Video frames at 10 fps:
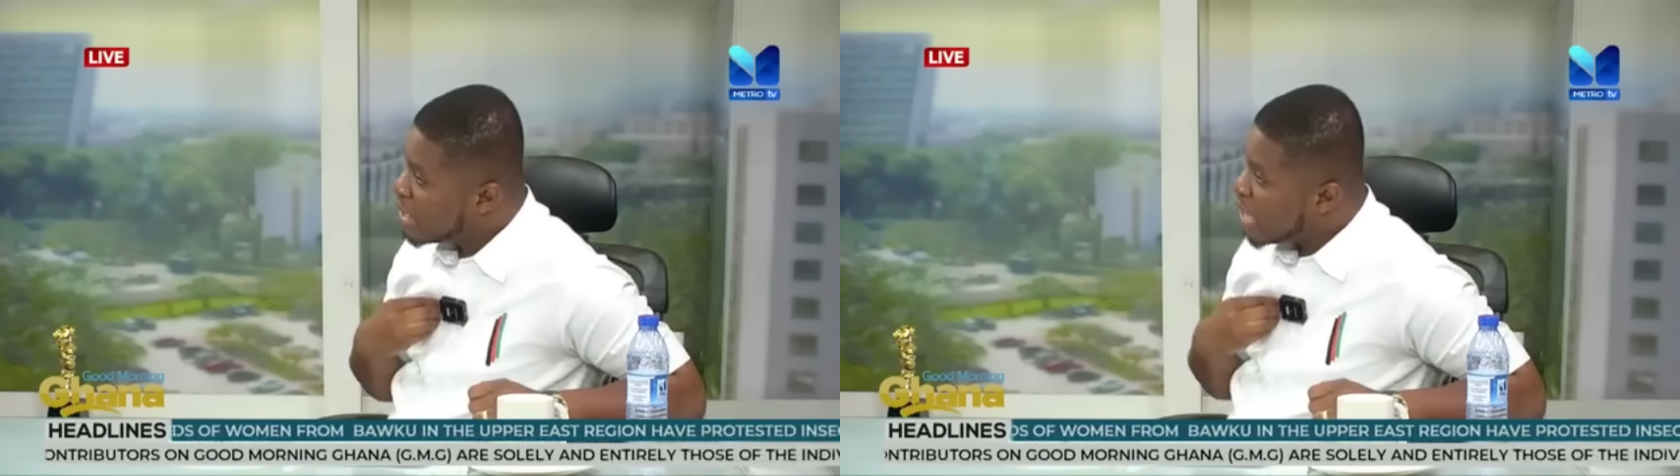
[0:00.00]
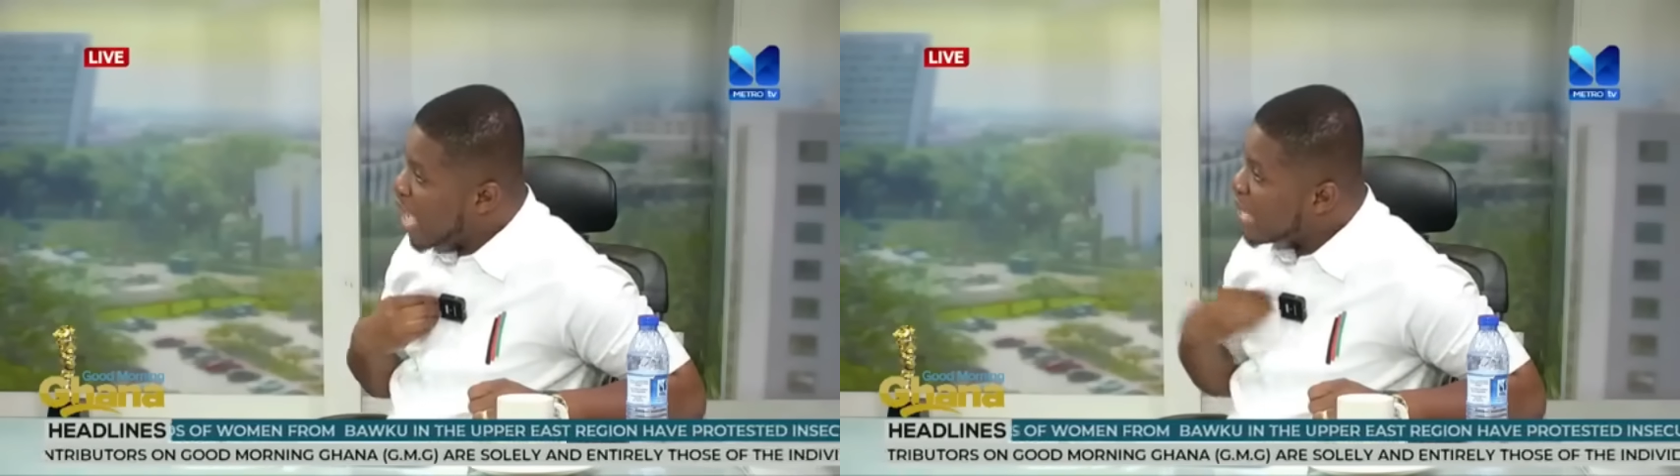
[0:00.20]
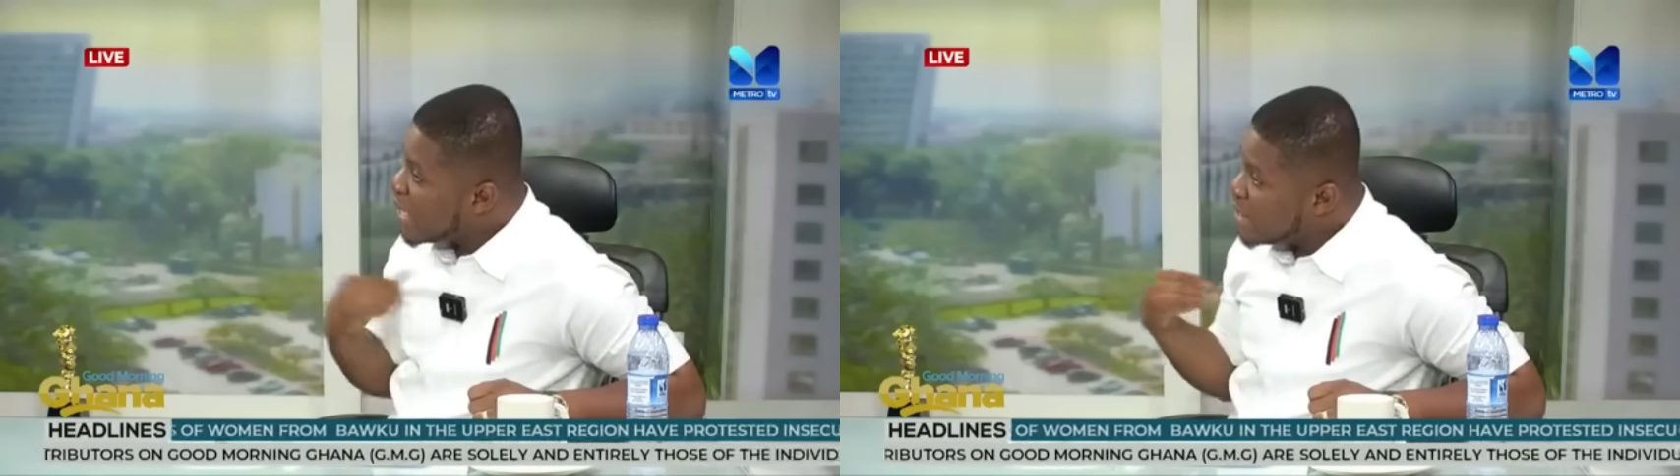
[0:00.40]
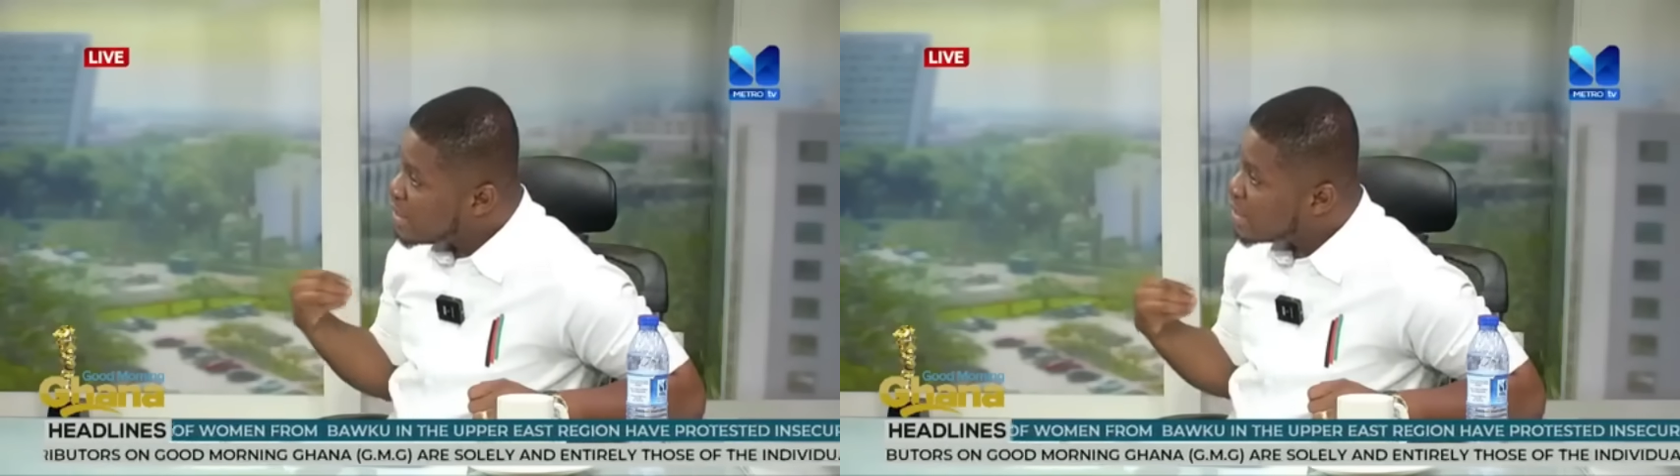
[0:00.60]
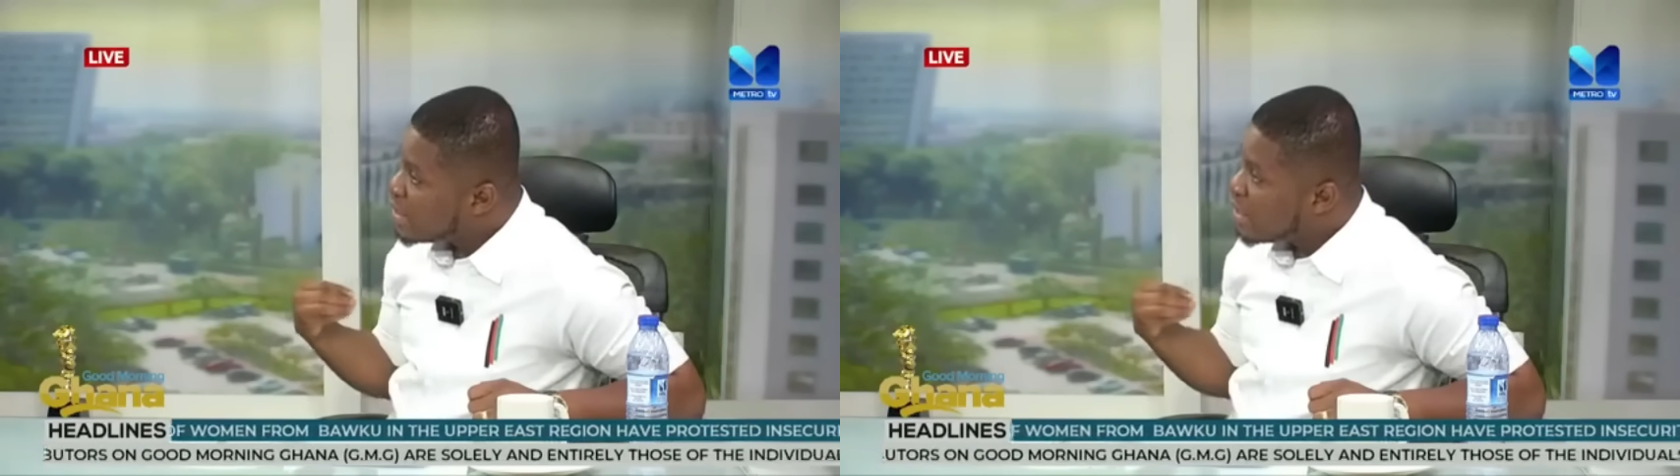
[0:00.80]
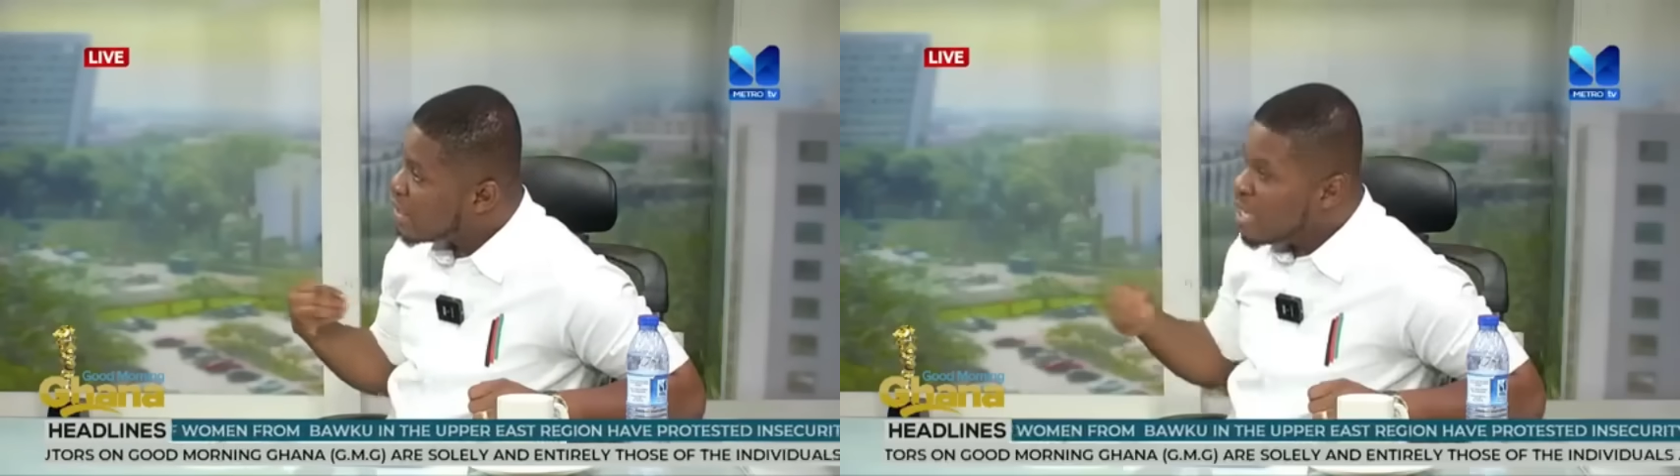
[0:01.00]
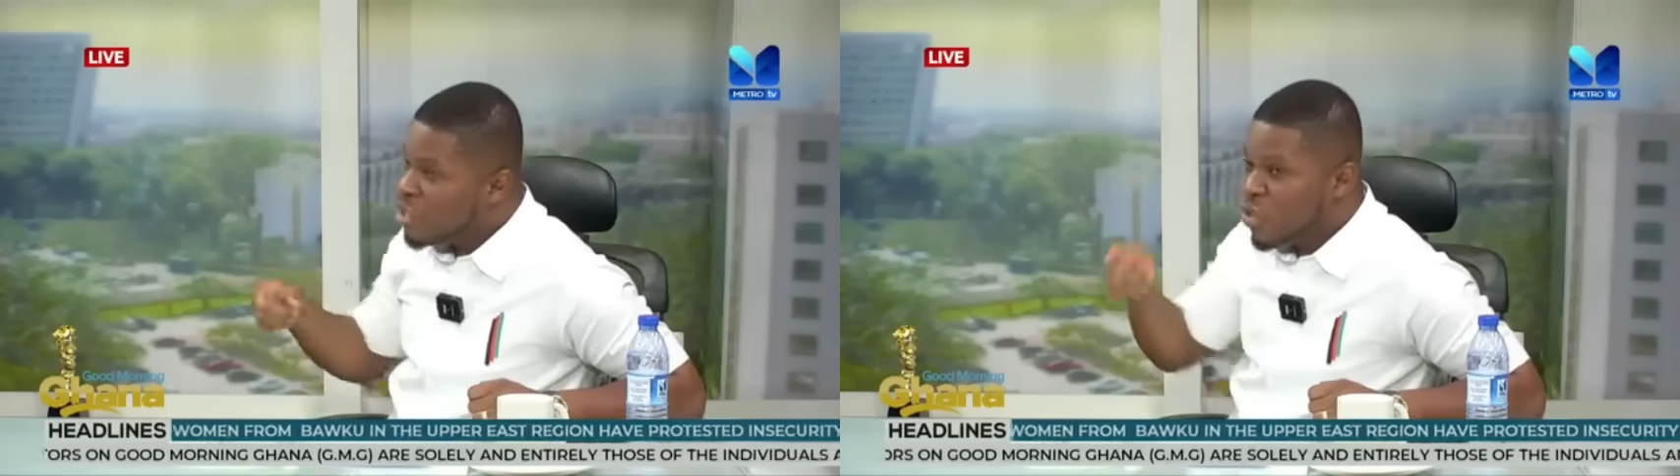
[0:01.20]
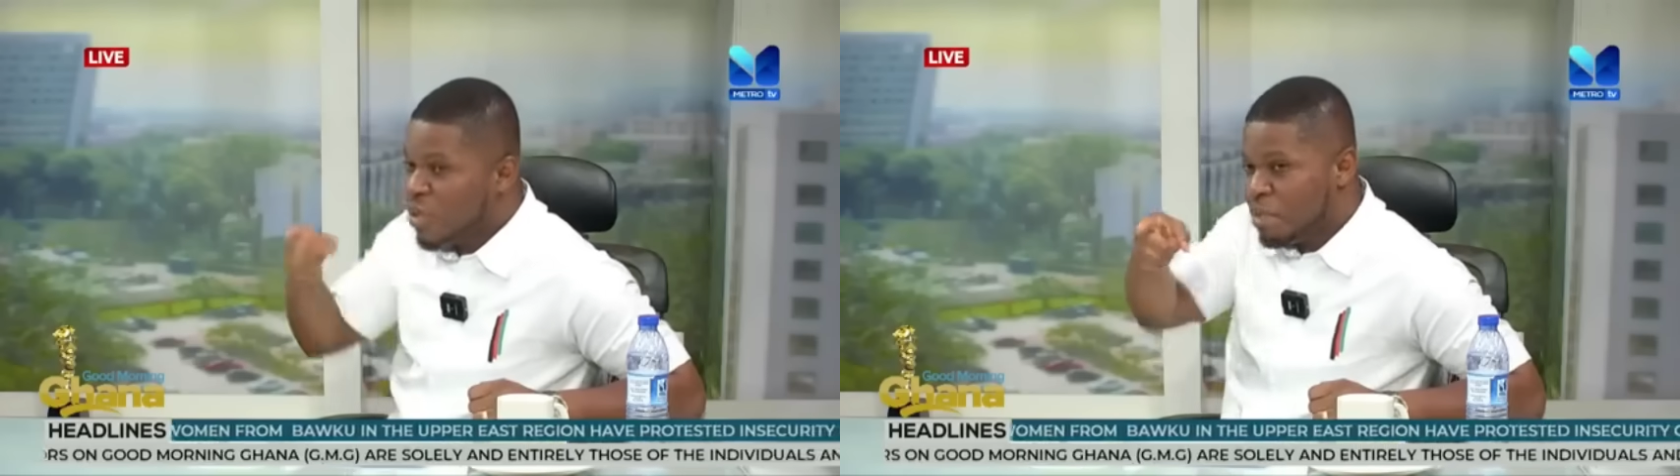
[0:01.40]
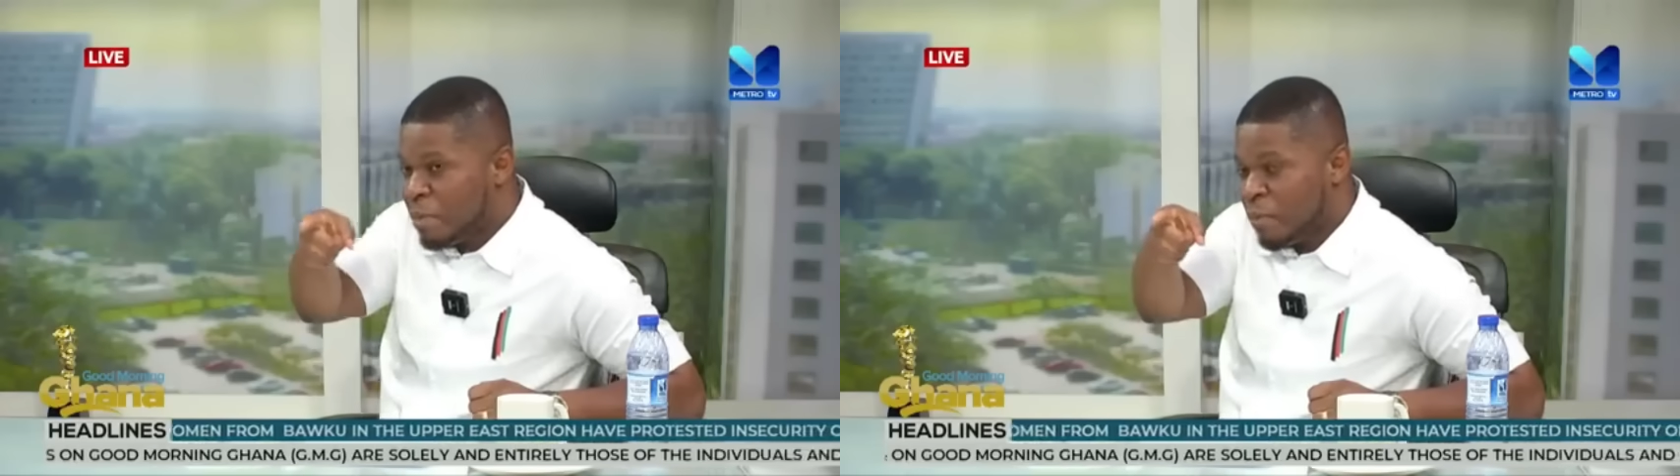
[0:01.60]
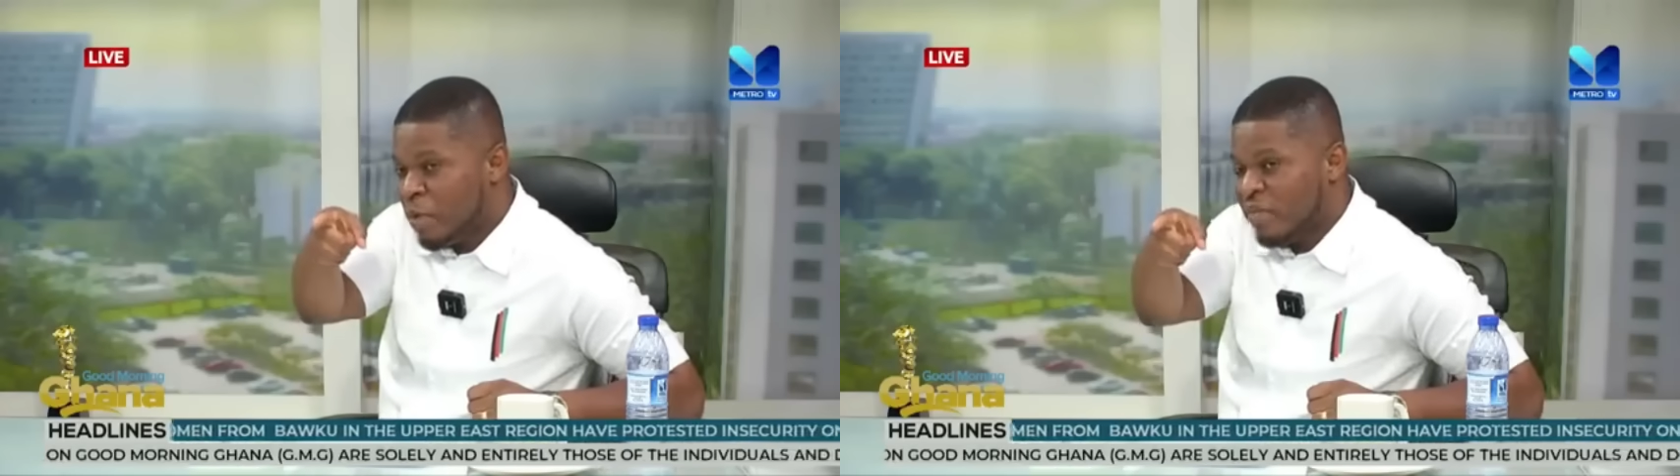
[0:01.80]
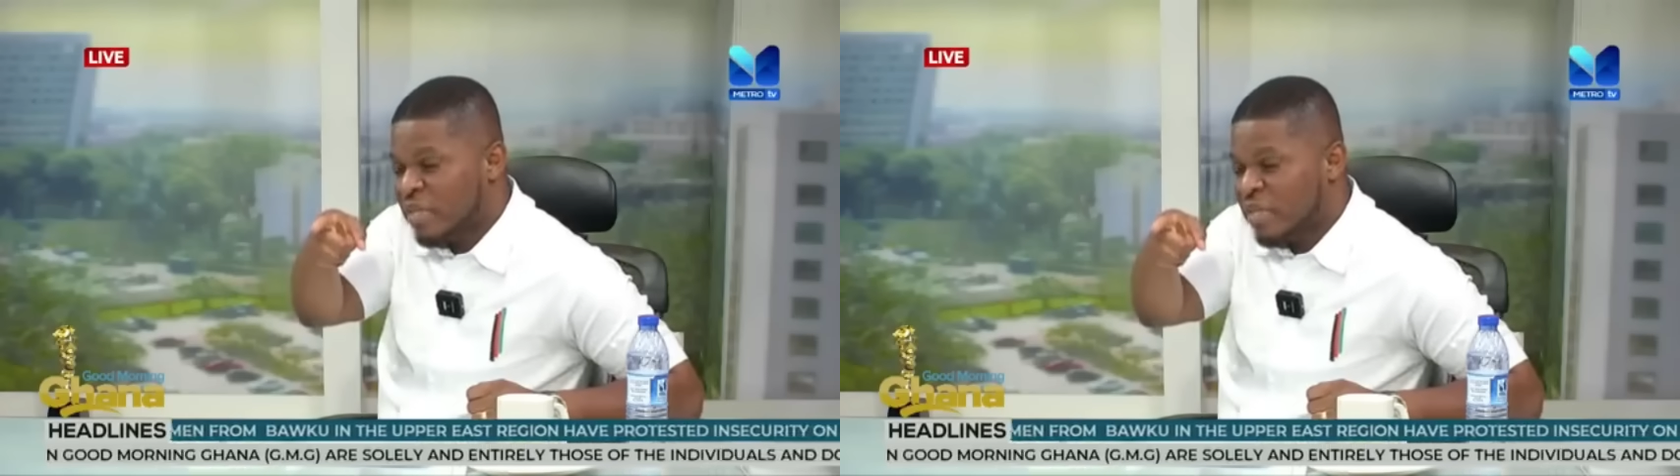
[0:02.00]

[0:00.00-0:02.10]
At least the young people of